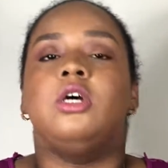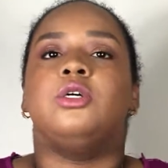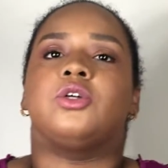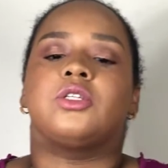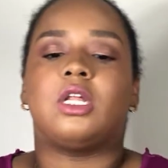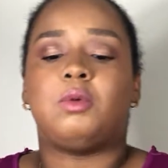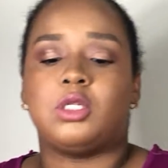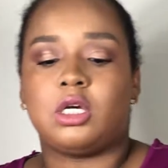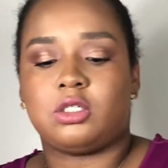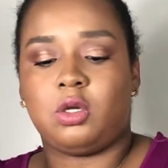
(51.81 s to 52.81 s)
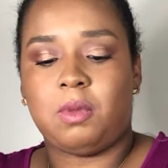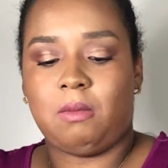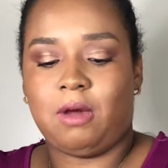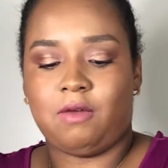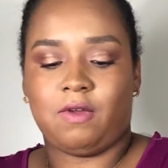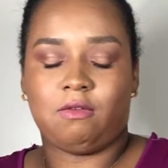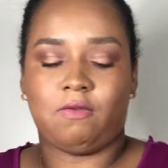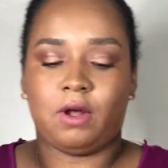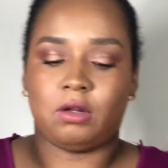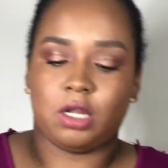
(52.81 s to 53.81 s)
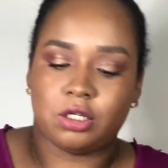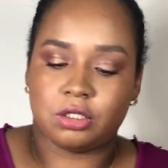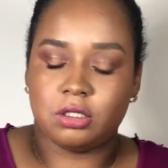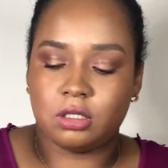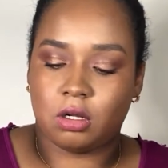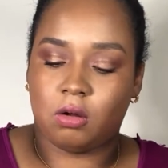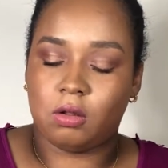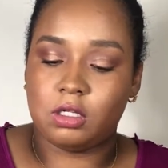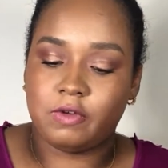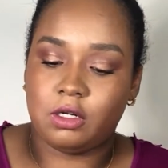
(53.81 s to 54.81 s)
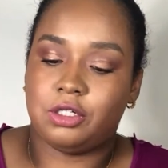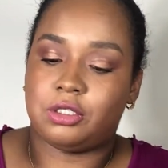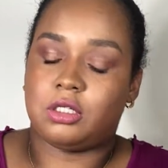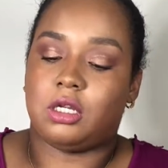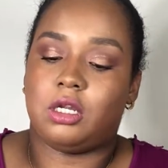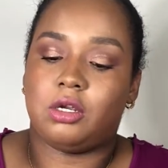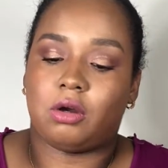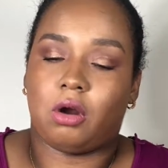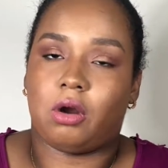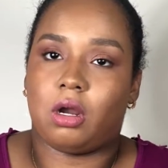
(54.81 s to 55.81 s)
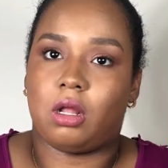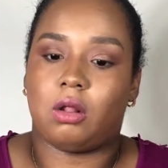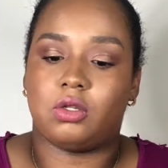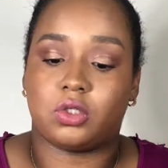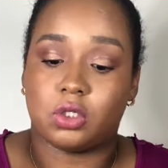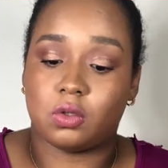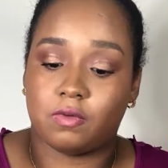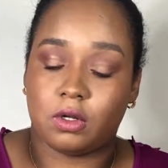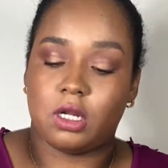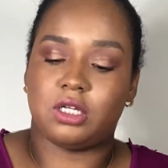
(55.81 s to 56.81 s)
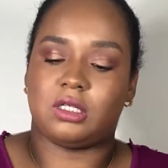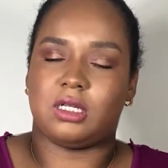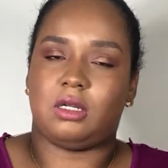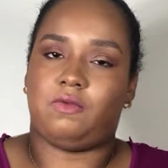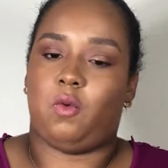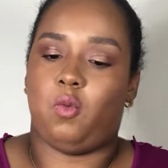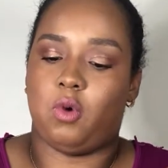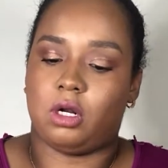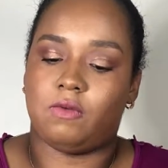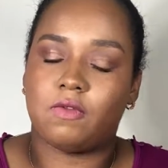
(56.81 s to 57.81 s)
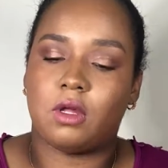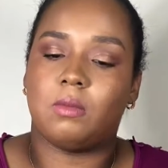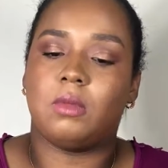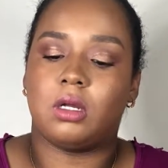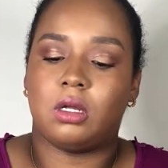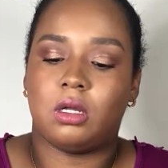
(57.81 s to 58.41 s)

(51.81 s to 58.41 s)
So today I want to talk to you about my favorite foundations. All these foundations in here are drugstore foundation except for one of them,